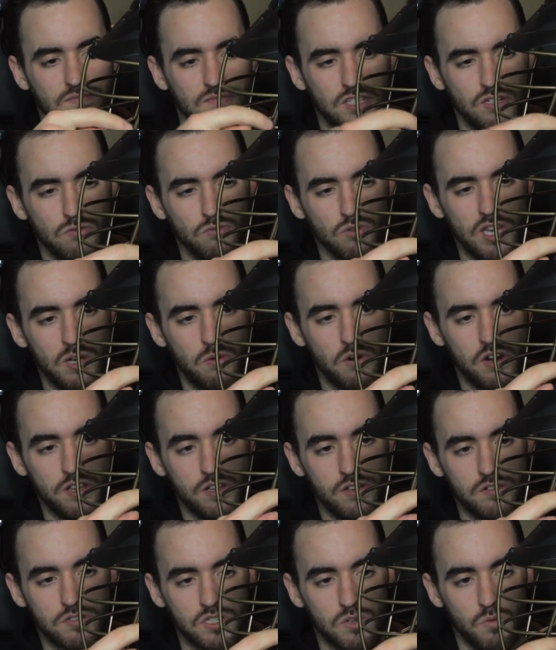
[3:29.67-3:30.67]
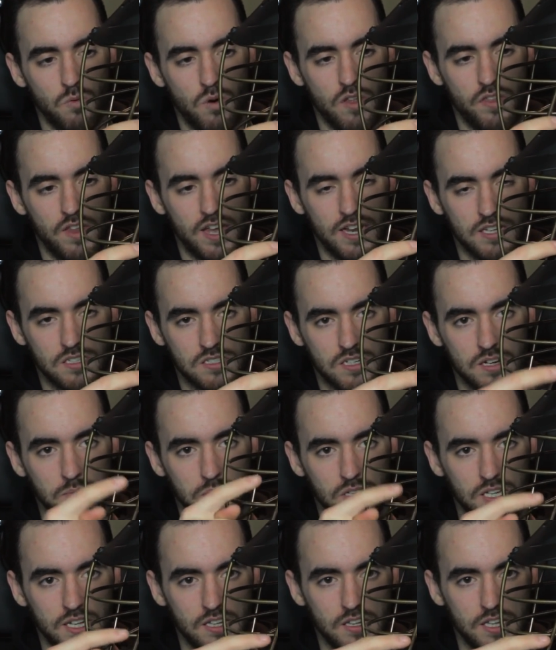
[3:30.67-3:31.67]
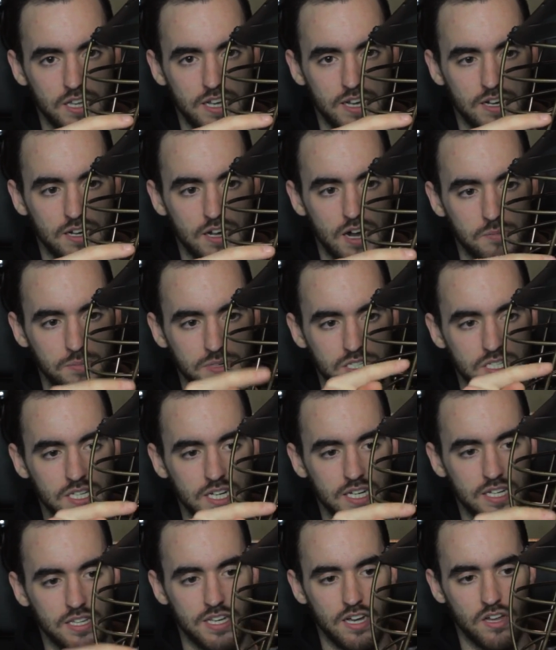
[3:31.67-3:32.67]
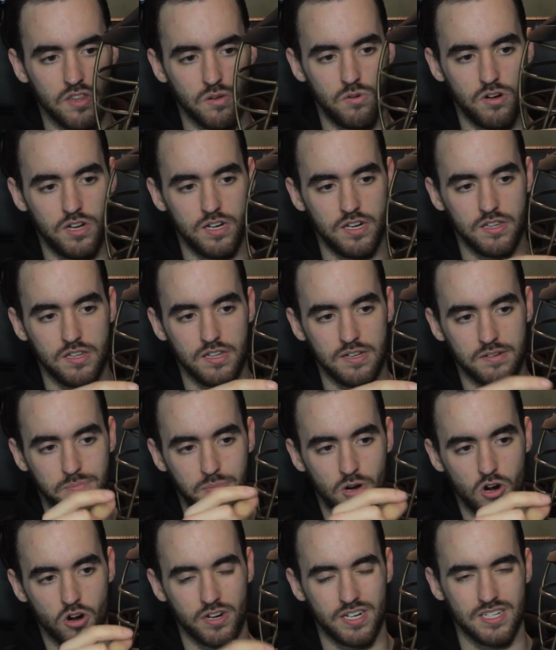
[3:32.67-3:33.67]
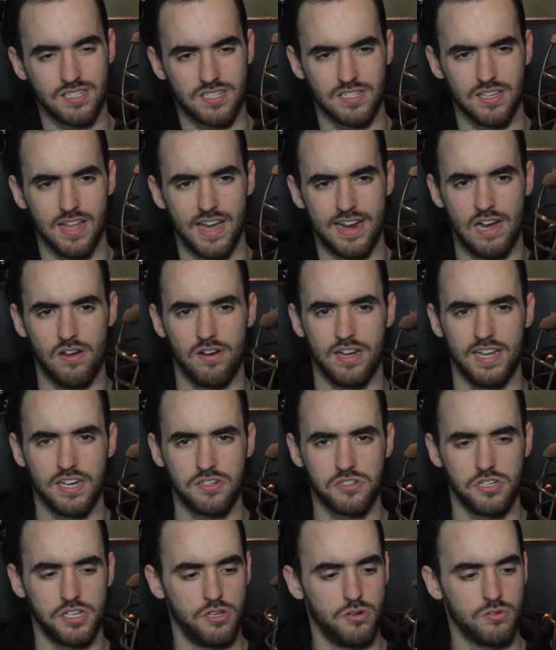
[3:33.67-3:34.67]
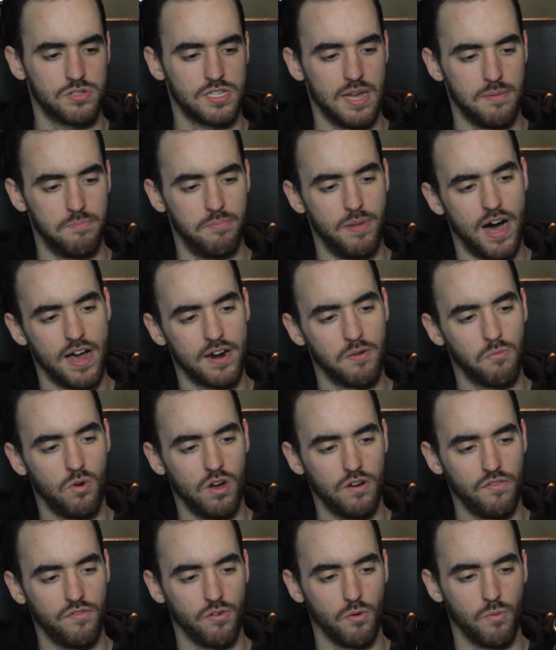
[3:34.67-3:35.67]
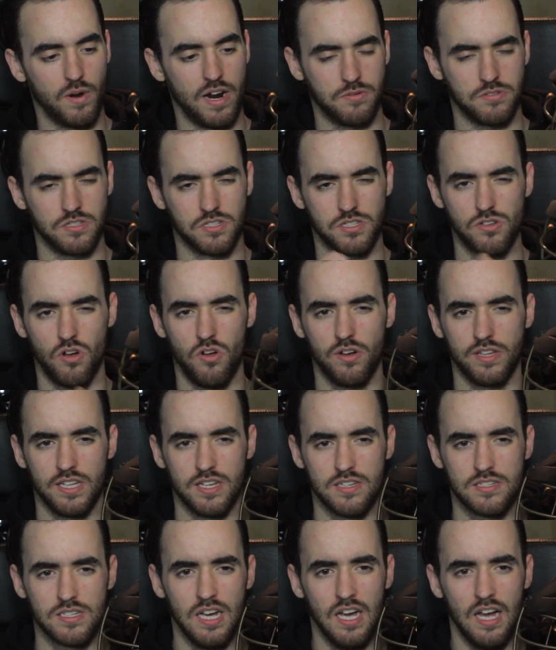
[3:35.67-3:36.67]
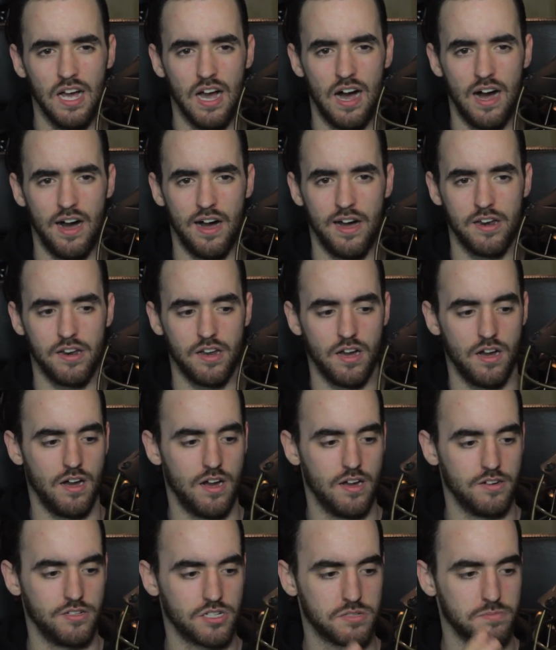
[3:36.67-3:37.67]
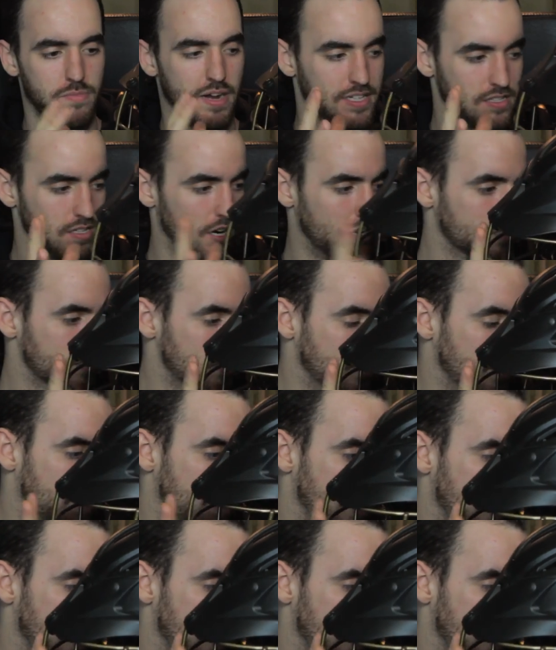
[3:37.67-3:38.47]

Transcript: really want to use the one that is completely encompassing. The other one, the bar can slide out. I actually used that bottom one for when I was installing this on just my tungsten